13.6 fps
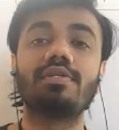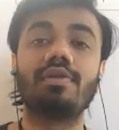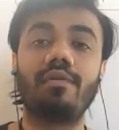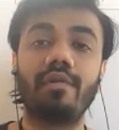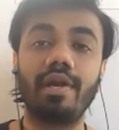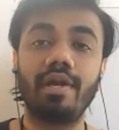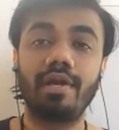
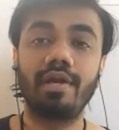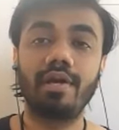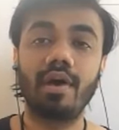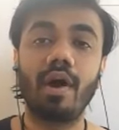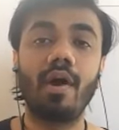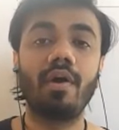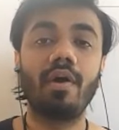straight
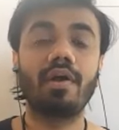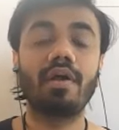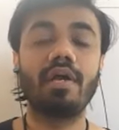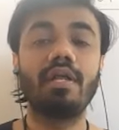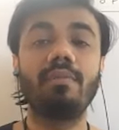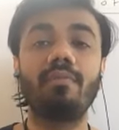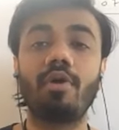or
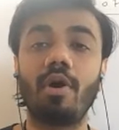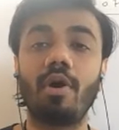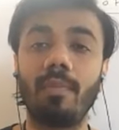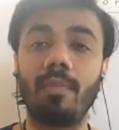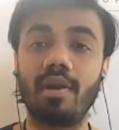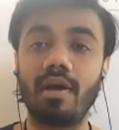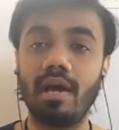in
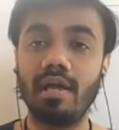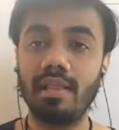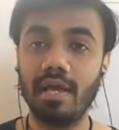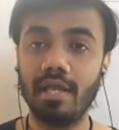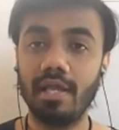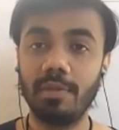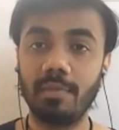proper
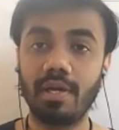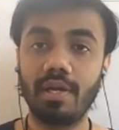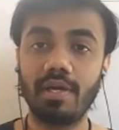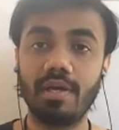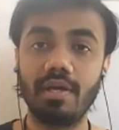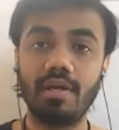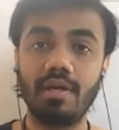alignment.
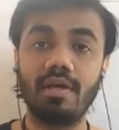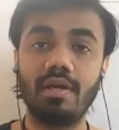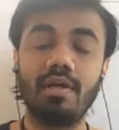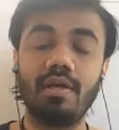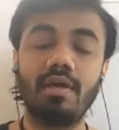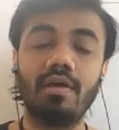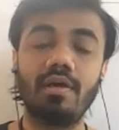
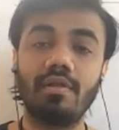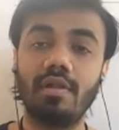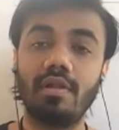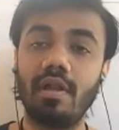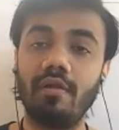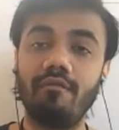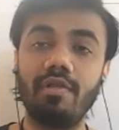
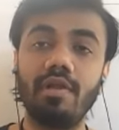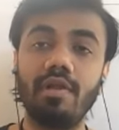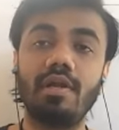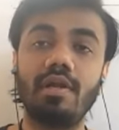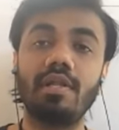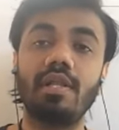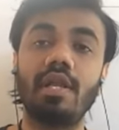
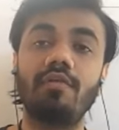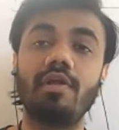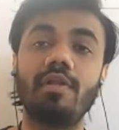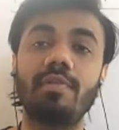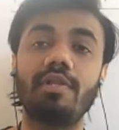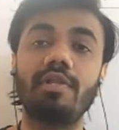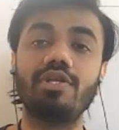Definitely, there
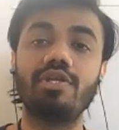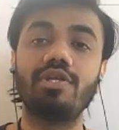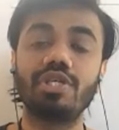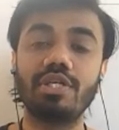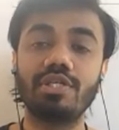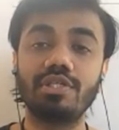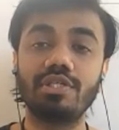will be the
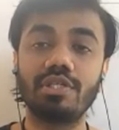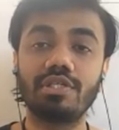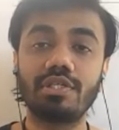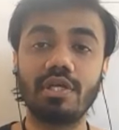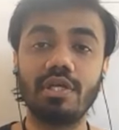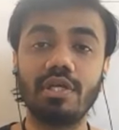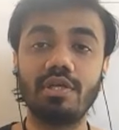changes
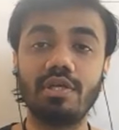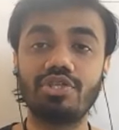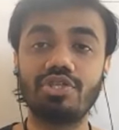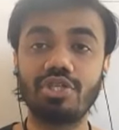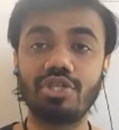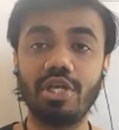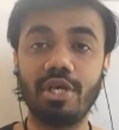in the
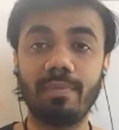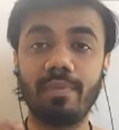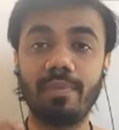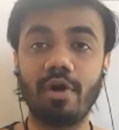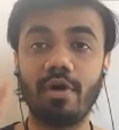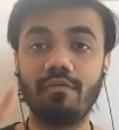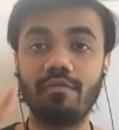shape
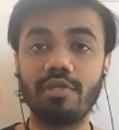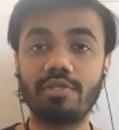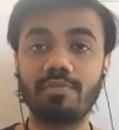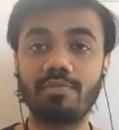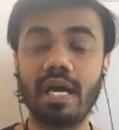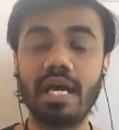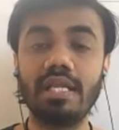of the
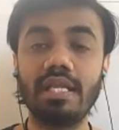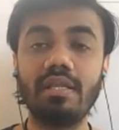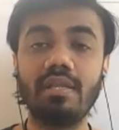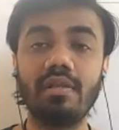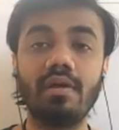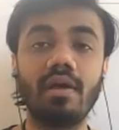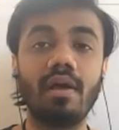
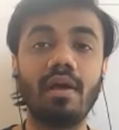spine